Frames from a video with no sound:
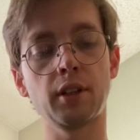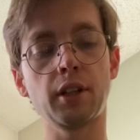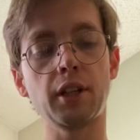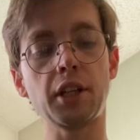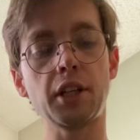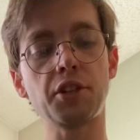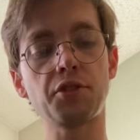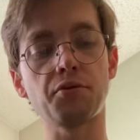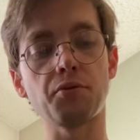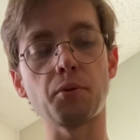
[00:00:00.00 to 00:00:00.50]

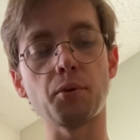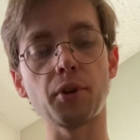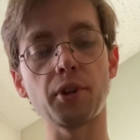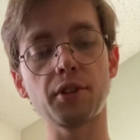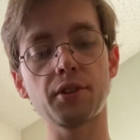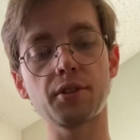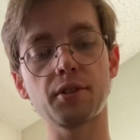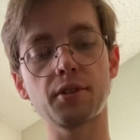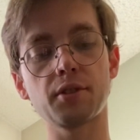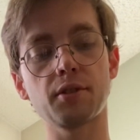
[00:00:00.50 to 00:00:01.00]
Each
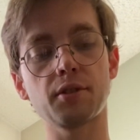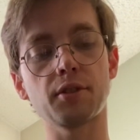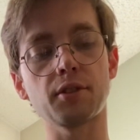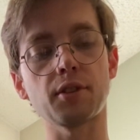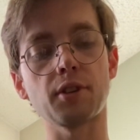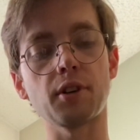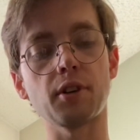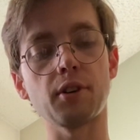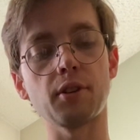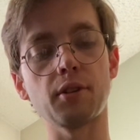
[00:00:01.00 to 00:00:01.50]
voice,
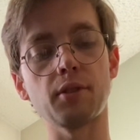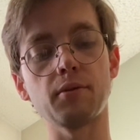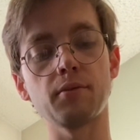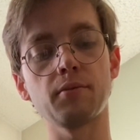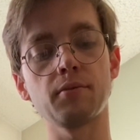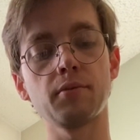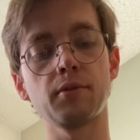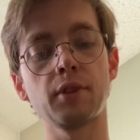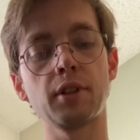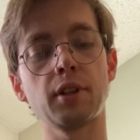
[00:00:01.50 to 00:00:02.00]
so
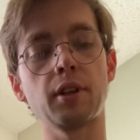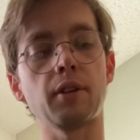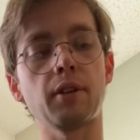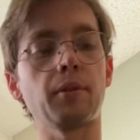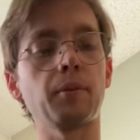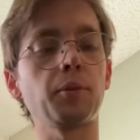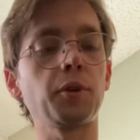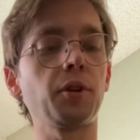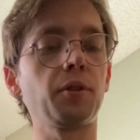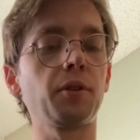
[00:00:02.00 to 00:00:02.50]
if
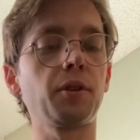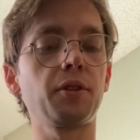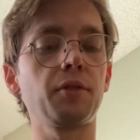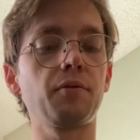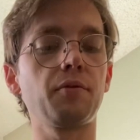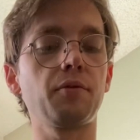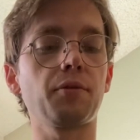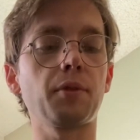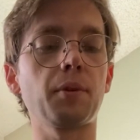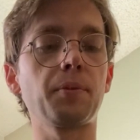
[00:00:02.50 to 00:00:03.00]
I'm going
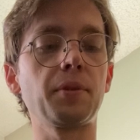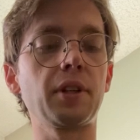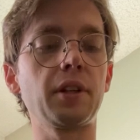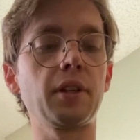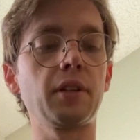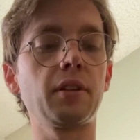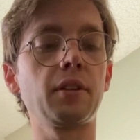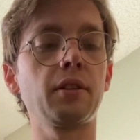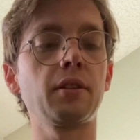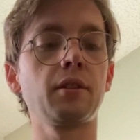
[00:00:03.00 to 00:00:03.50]
from
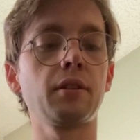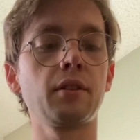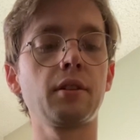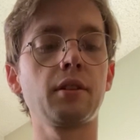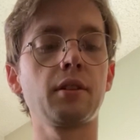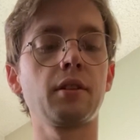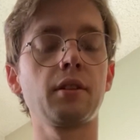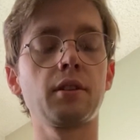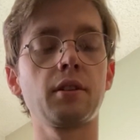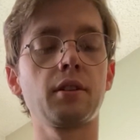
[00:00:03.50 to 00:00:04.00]
the
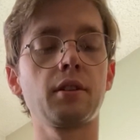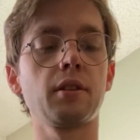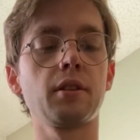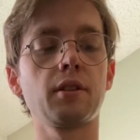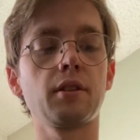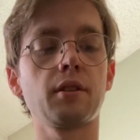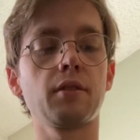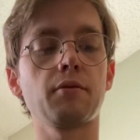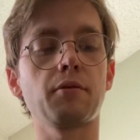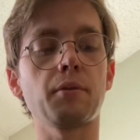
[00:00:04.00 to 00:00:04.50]

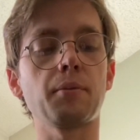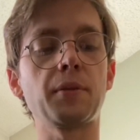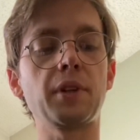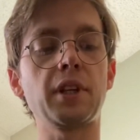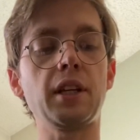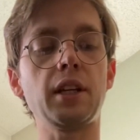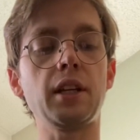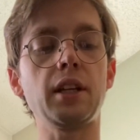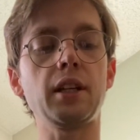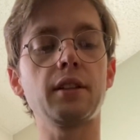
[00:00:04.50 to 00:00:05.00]

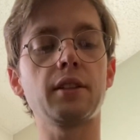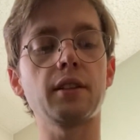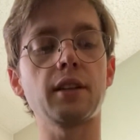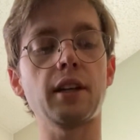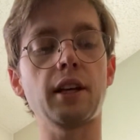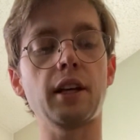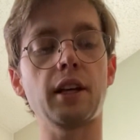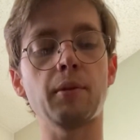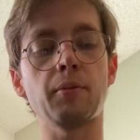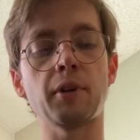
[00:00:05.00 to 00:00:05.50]
E to the
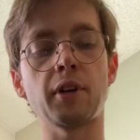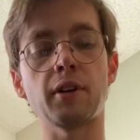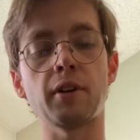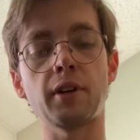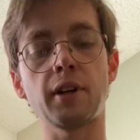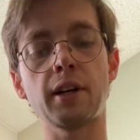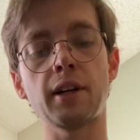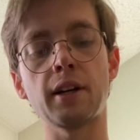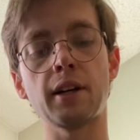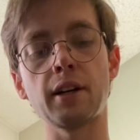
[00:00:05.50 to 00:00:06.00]
A minor
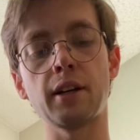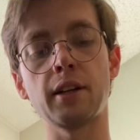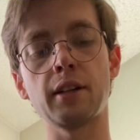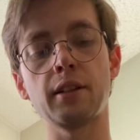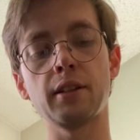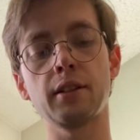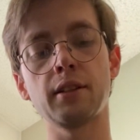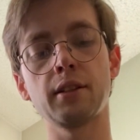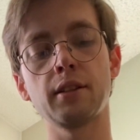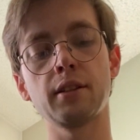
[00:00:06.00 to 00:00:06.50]

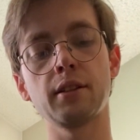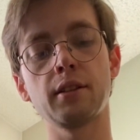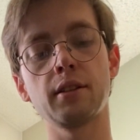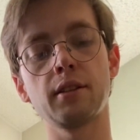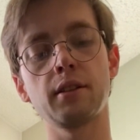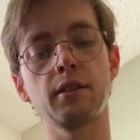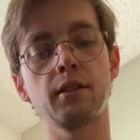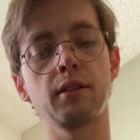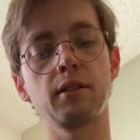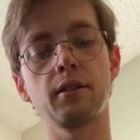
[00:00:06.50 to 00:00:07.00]
9,
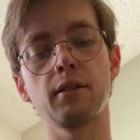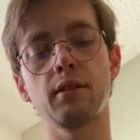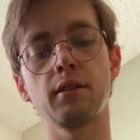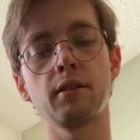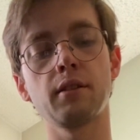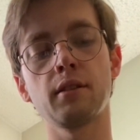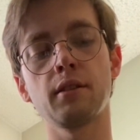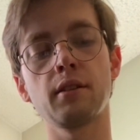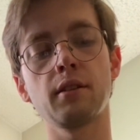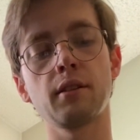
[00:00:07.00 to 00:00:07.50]

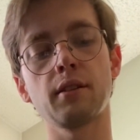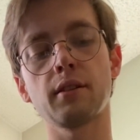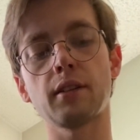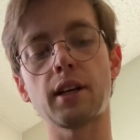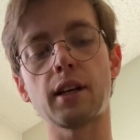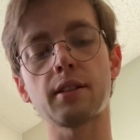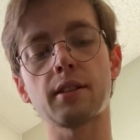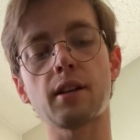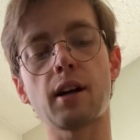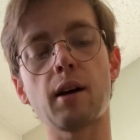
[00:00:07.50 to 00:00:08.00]

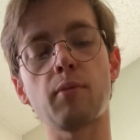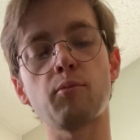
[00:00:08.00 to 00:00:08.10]
that top